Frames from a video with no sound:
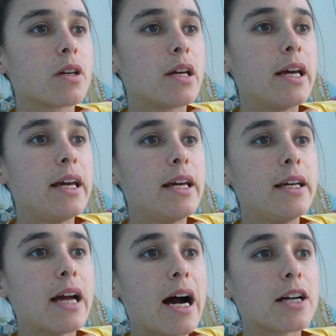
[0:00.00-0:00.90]

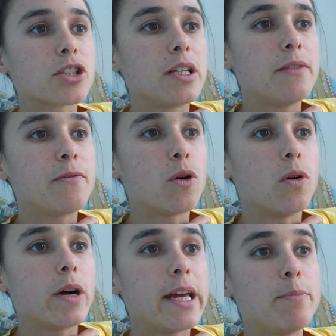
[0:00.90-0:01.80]
He actually
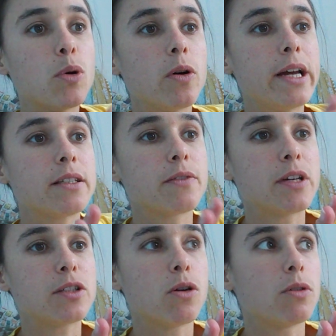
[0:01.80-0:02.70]
thought, he bought into
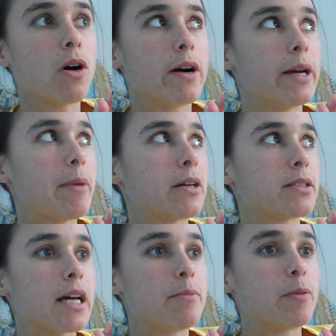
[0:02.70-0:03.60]
this whole lie about
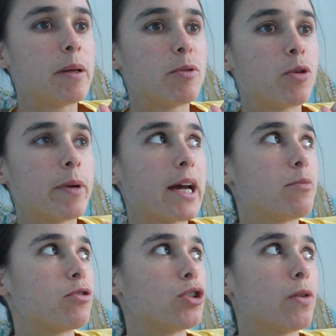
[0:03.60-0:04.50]
disabled people not being able
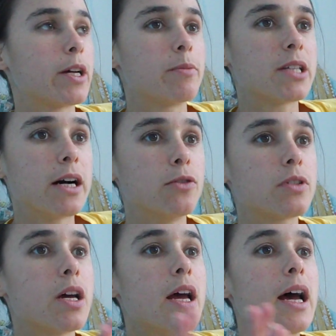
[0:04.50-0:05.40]
to enjoy themselves,
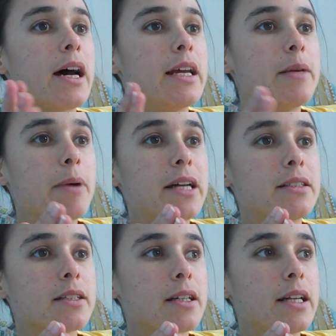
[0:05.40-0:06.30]
and he
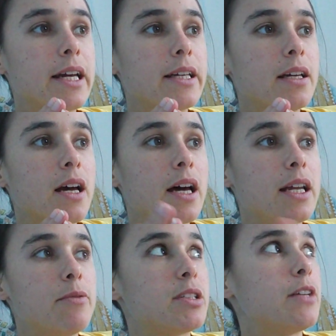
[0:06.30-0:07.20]
received
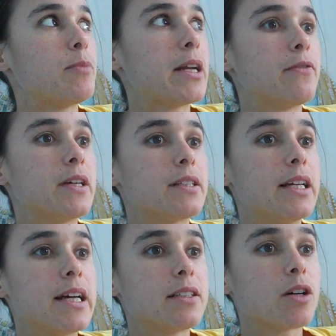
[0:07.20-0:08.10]
benefits, and
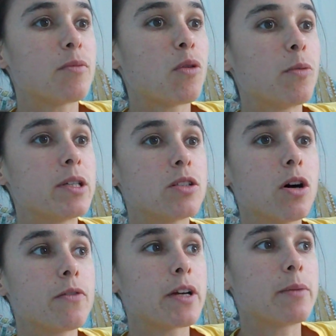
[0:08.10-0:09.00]
he ended up almost
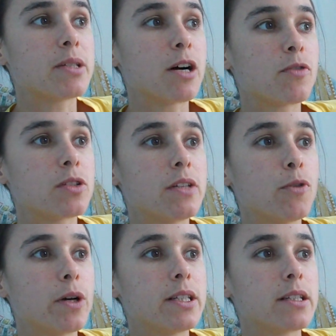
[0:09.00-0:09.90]
starving himself because he
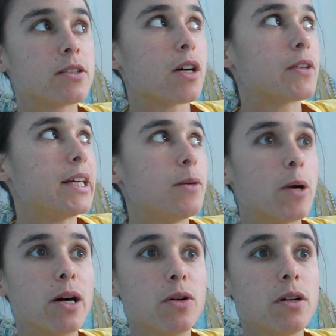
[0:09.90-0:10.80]
thought he didn't deserve to eat
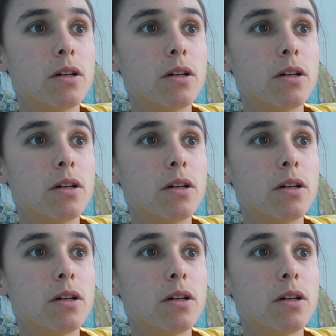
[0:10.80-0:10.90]
well.